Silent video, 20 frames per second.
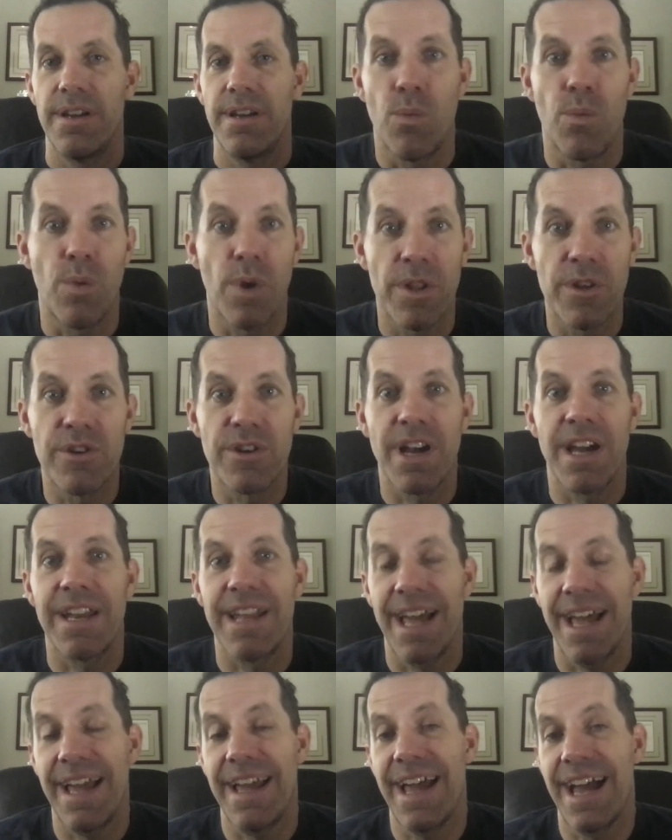Whether or not
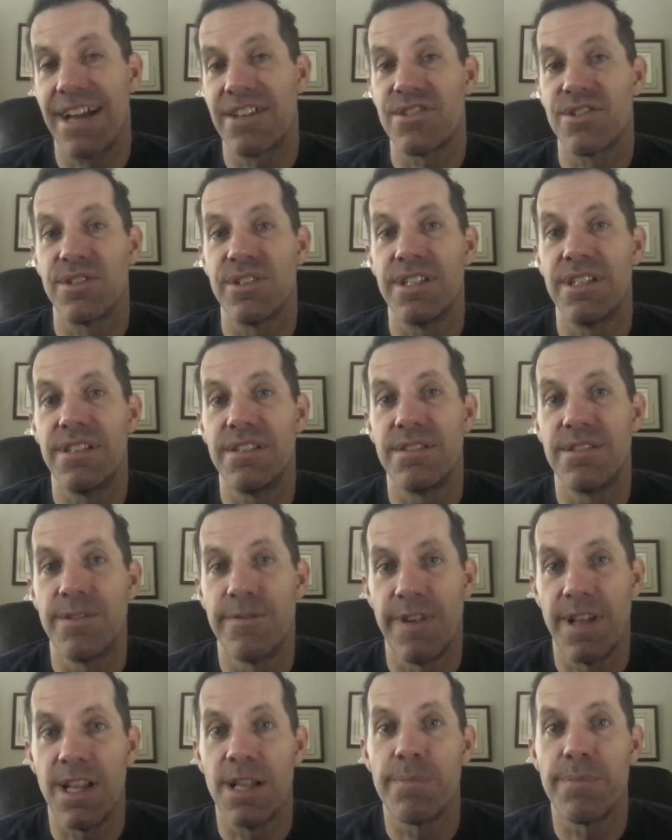I actually
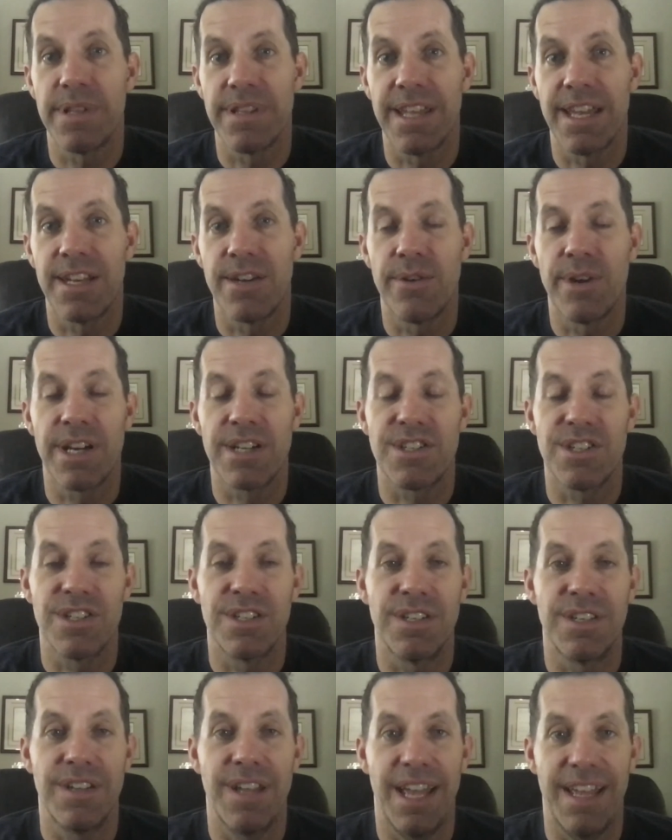develop in that
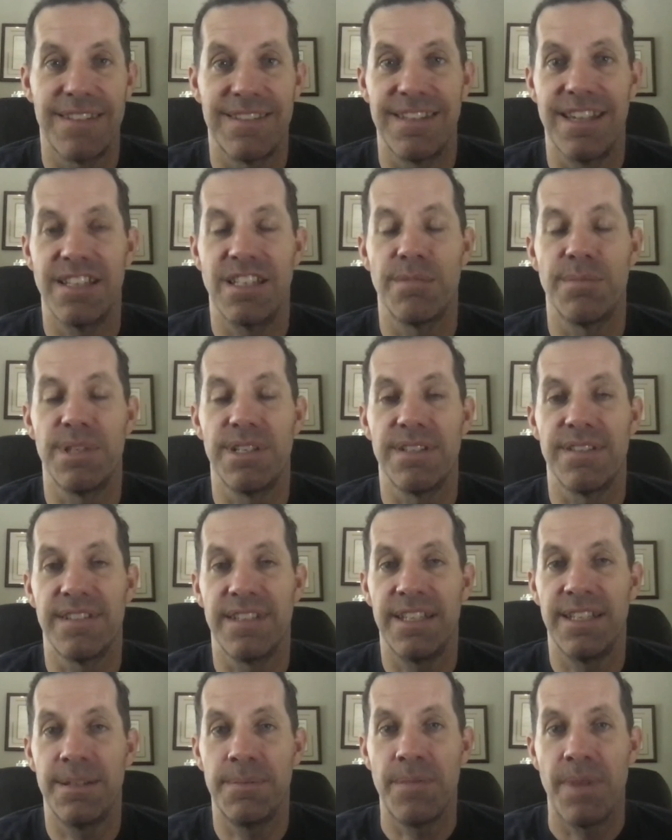direction has yet to be
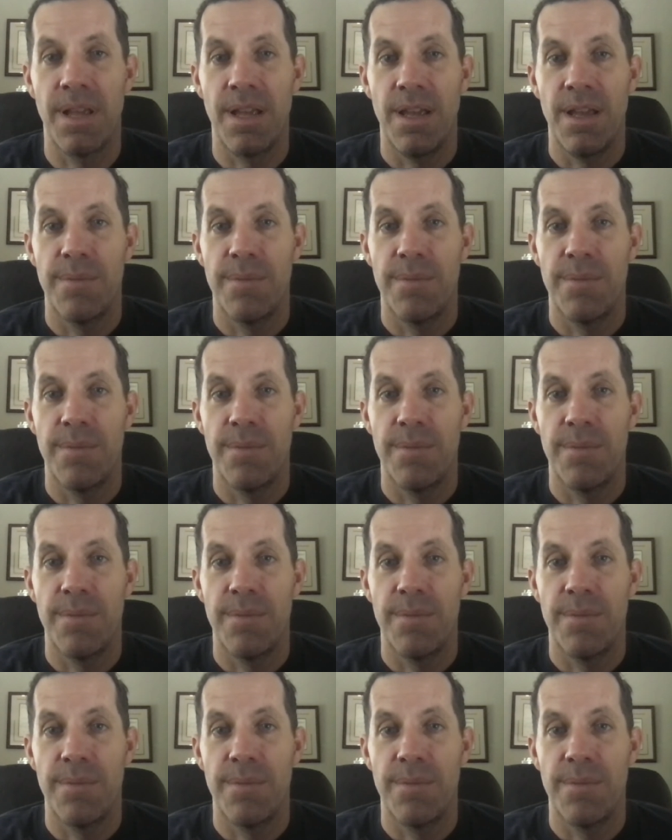seen,